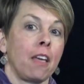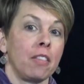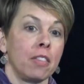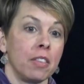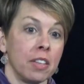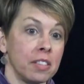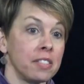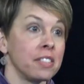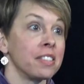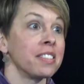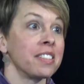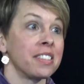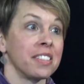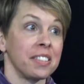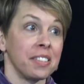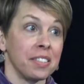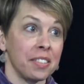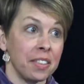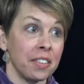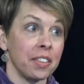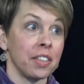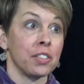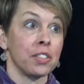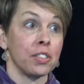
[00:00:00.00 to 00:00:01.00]
this is
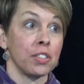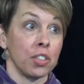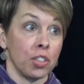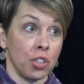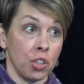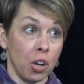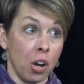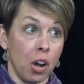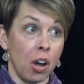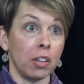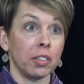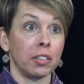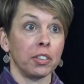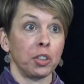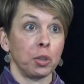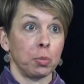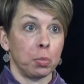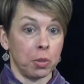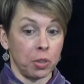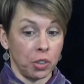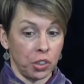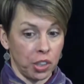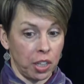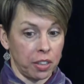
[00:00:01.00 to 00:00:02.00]
a this is a
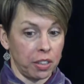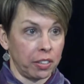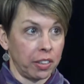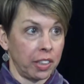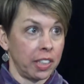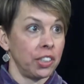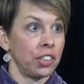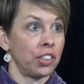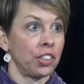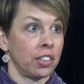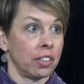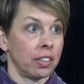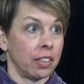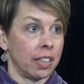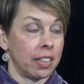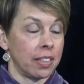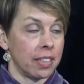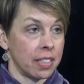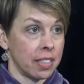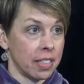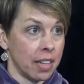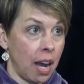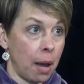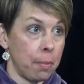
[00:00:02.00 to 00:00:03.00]
knowledgeable generation
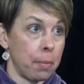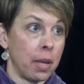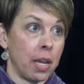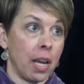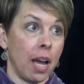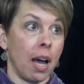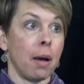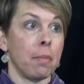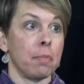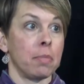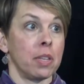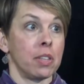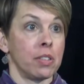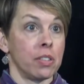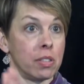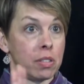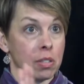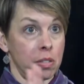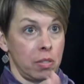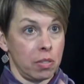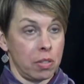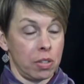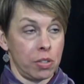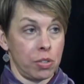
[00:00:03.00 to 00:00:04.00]
that's coming up.
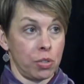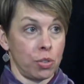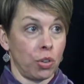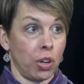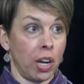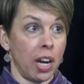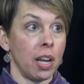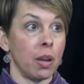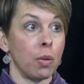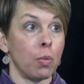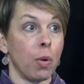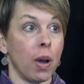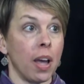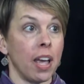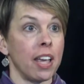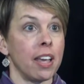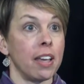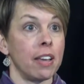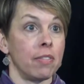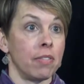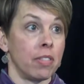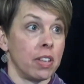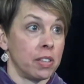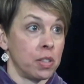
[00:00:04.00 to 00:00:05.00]
This this gray
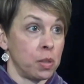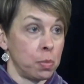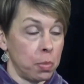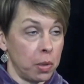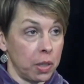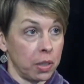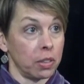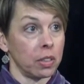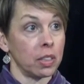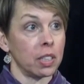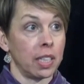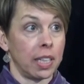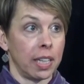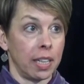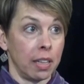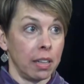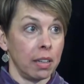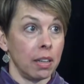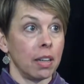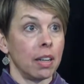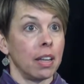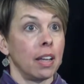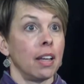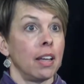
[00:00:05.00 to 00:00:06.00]
wave that's
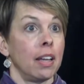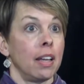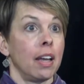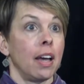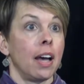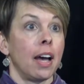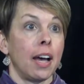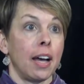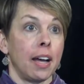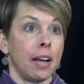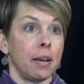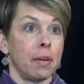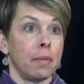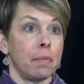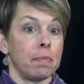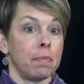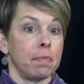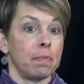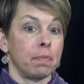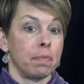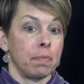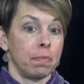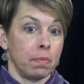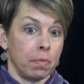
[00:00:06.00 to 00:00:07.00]
building. Hmm.
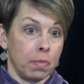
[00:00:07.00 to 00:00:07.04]
Um,